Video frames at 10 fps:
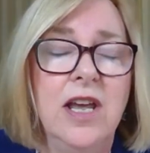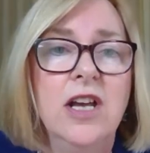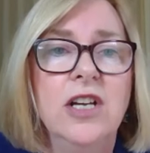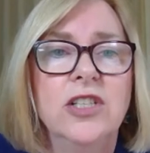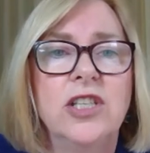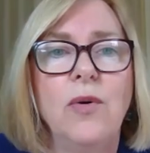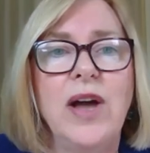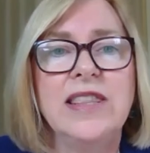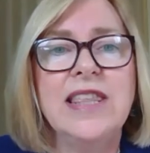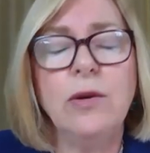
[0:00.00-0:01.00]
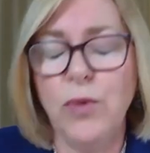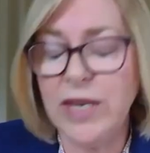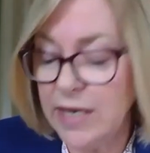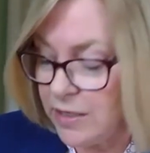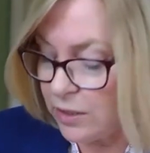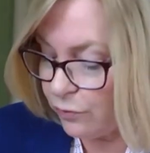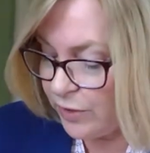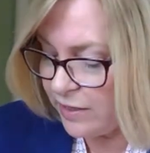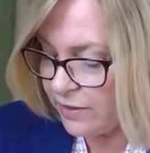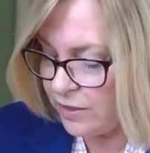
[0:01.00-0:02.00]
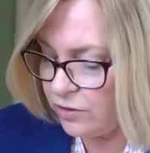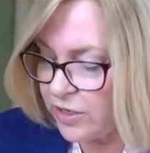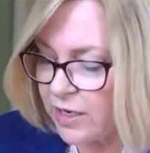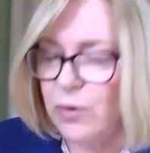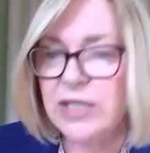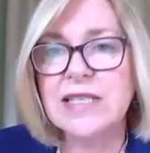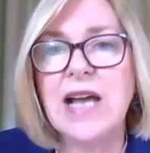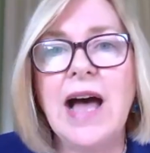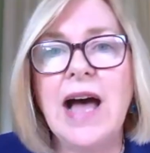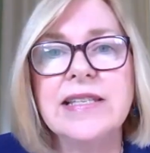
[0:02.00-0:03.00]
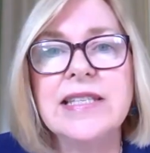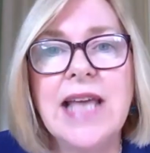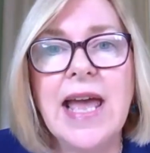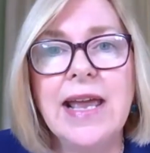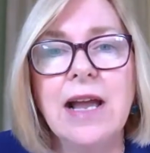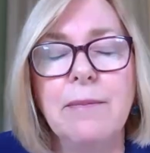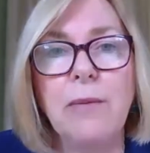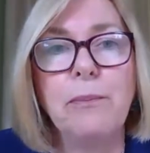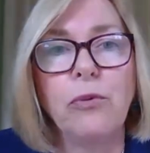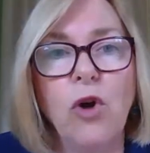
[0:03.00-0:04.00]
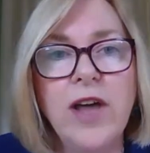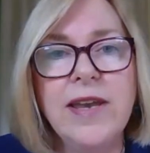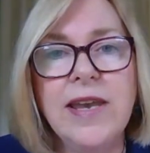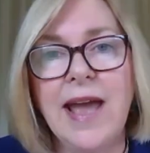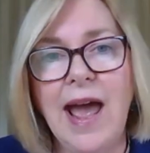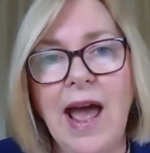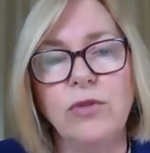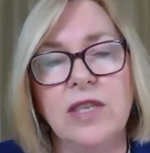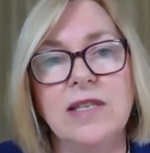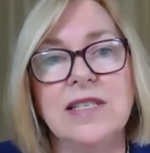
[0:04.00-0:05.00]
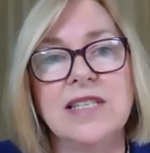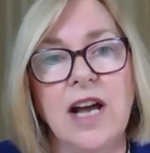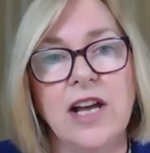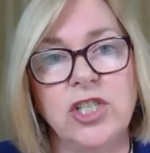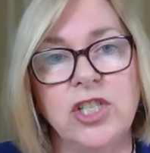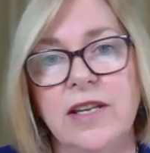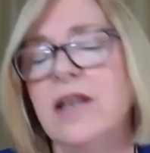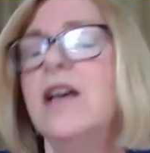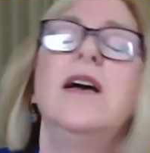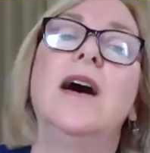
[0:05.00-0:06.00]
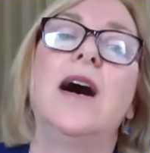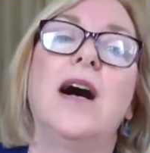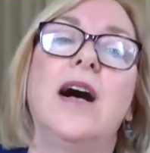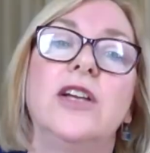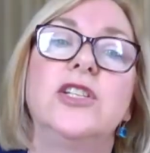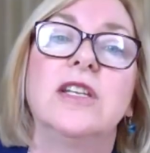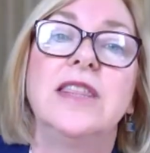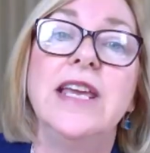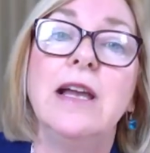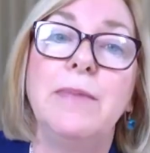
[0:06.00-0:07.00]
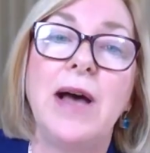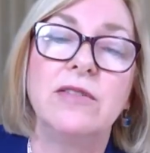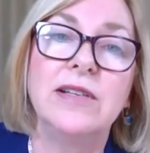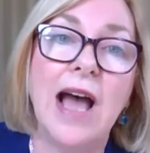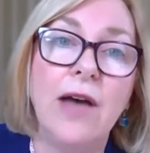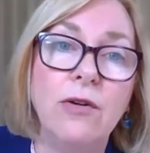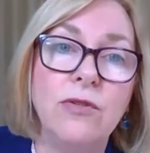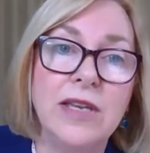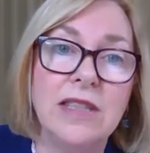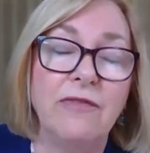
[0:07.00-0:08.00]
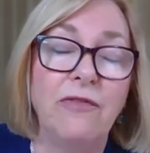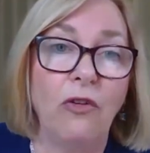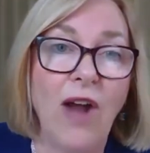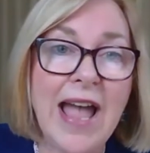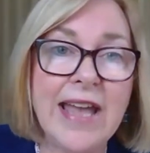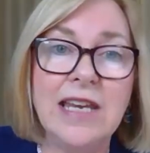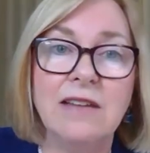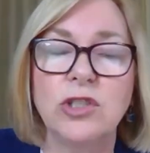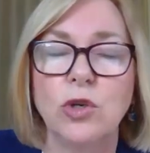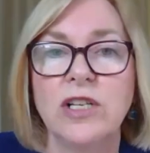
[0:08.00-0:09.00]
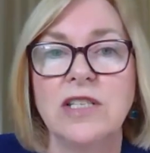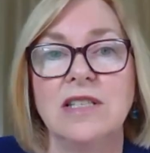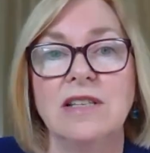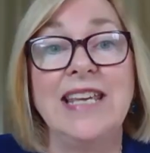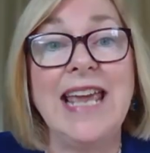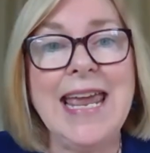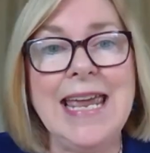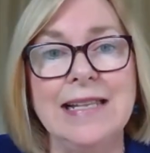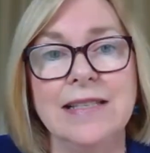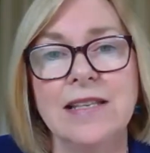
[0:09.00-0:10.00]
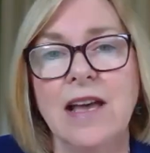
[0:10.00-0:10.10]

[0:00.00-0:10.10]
So I think we need to really look at what Scott is saying about broadening out the discussion uh, to think about not only the variety of sources of gains,